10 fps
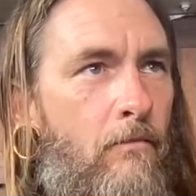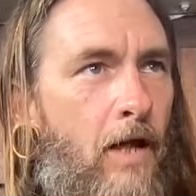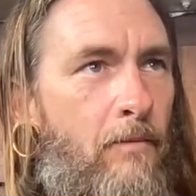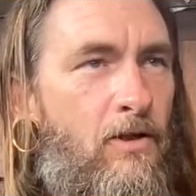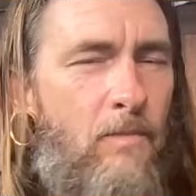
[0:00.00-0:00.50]

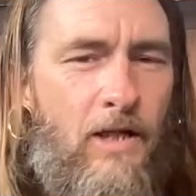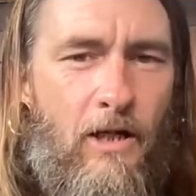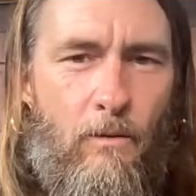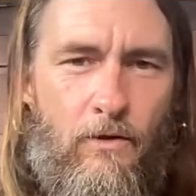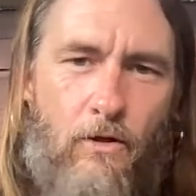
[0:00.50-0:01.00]
I've been
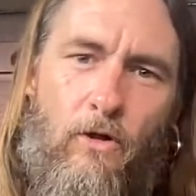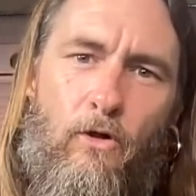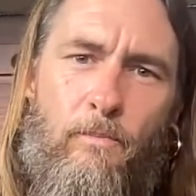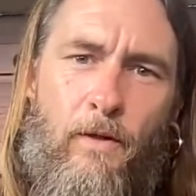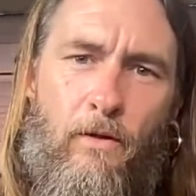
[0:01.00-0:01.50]
speaking with Good
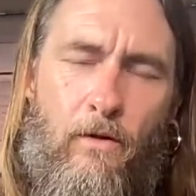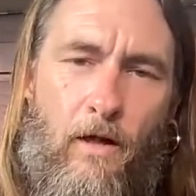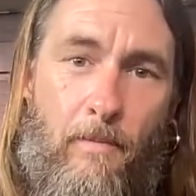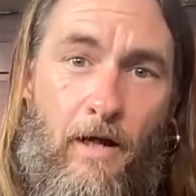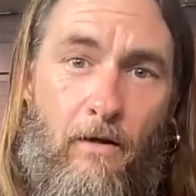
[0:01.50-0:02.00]
Old Boat
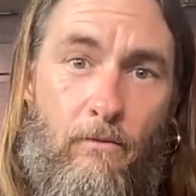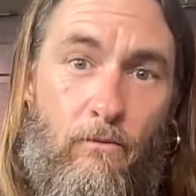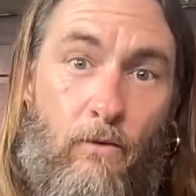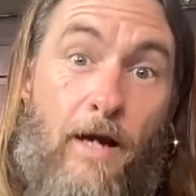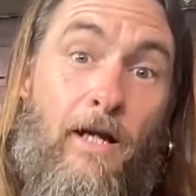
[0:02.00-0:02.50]
about
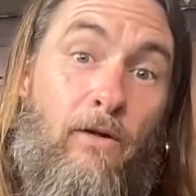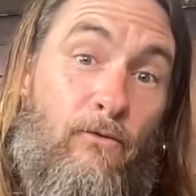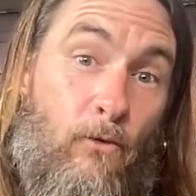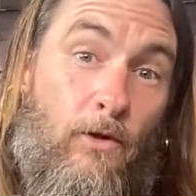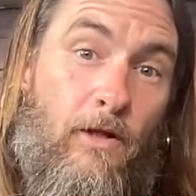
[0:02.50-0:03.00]
writing
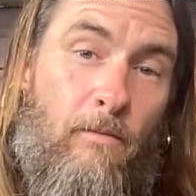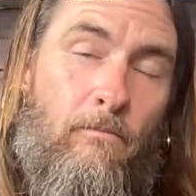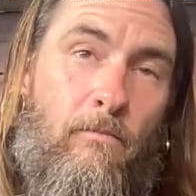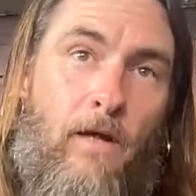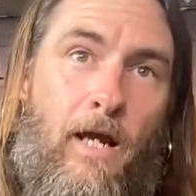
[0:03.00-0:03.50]
for
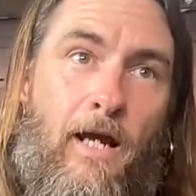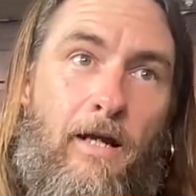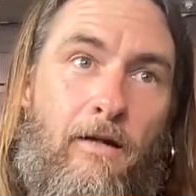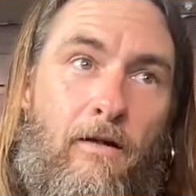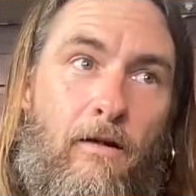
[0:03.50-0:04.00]
them,
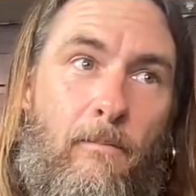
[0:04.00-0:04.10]
and